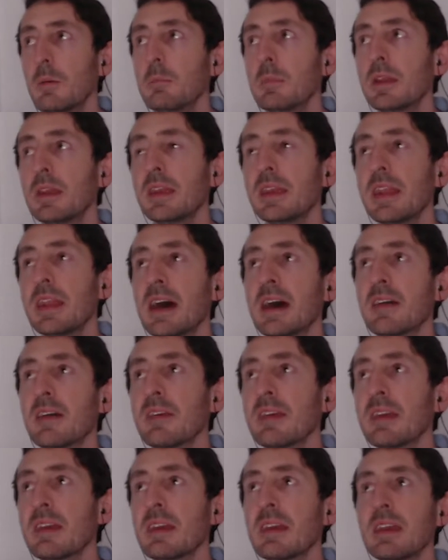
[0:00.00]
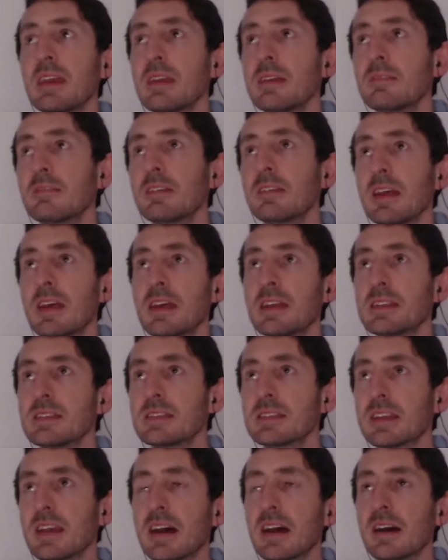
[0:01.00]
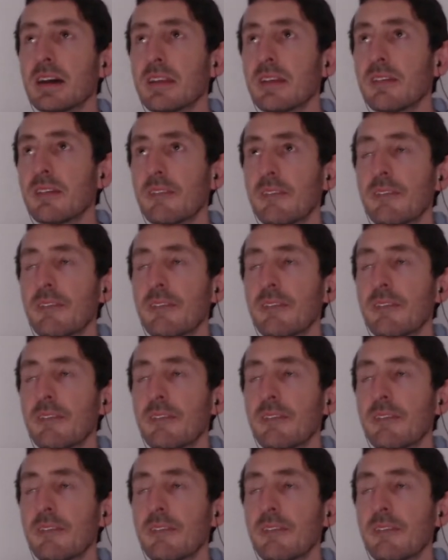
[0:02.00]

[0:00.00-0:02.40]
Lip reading: but now the evening's gone,